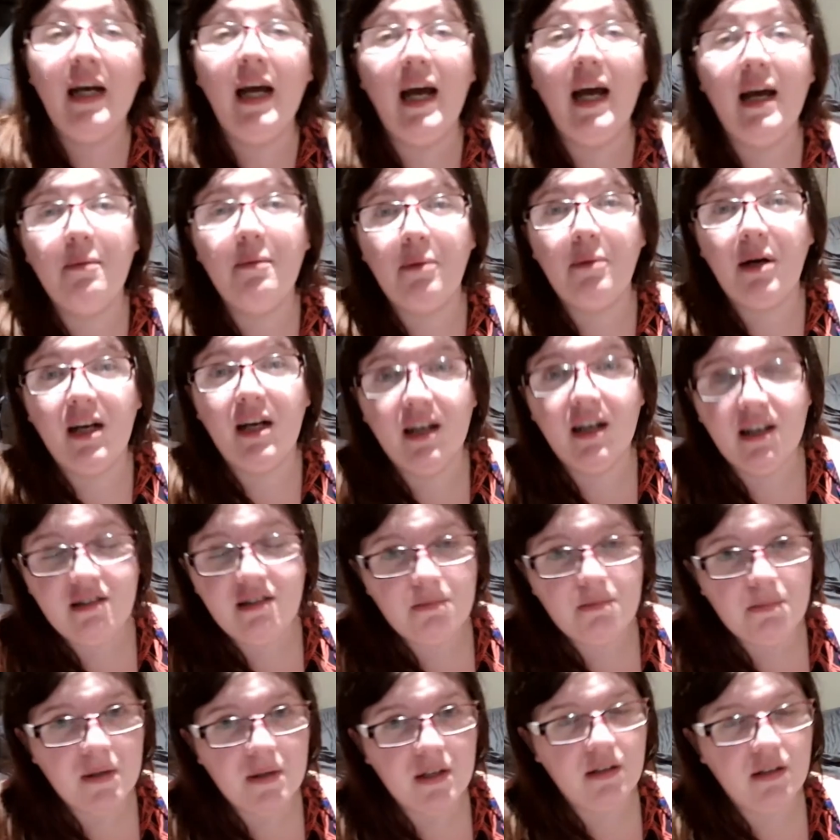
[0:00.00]
And my
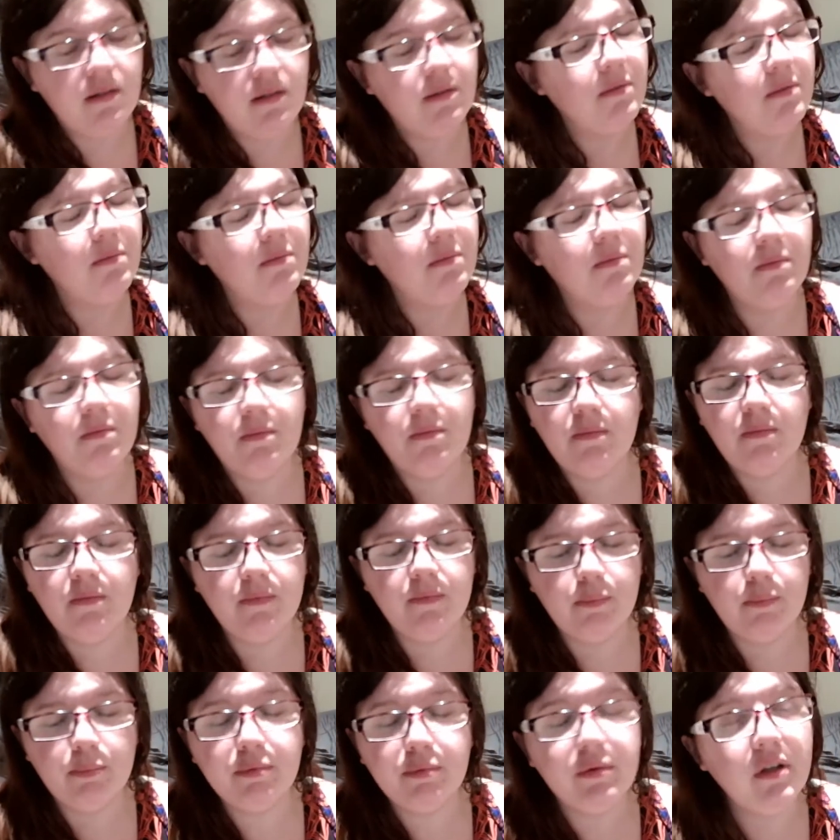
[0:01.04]
husband
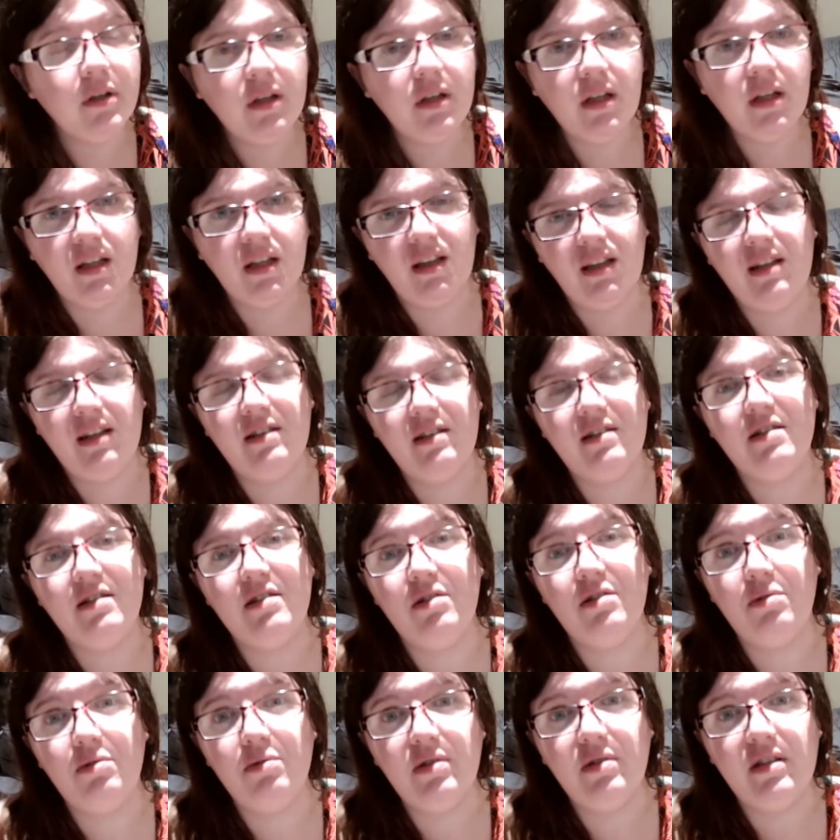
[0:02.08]
brilliantly
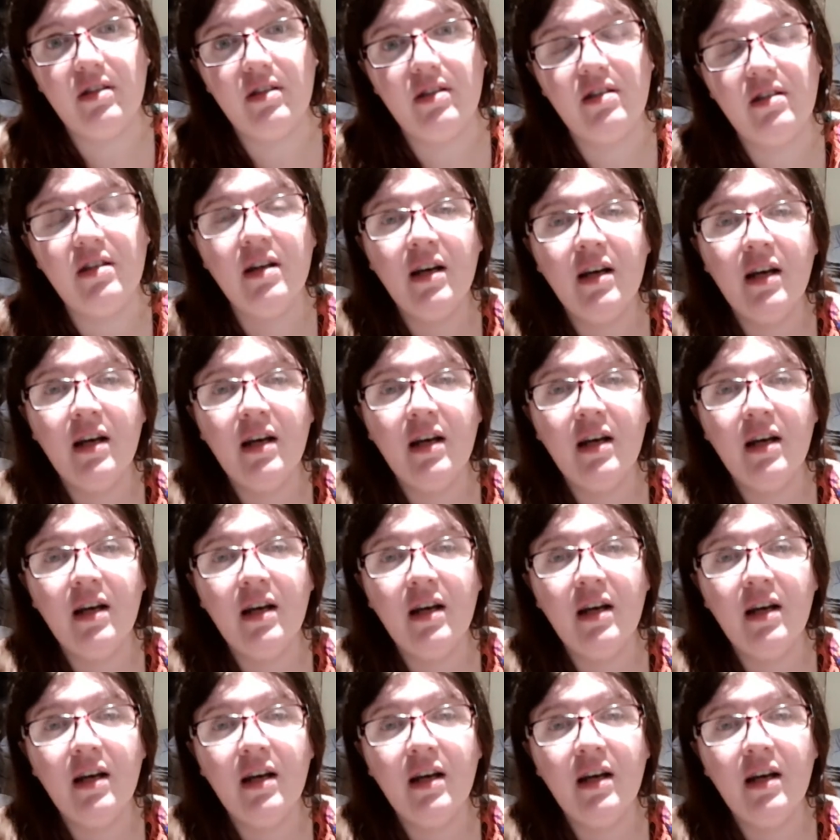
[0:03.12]
deduced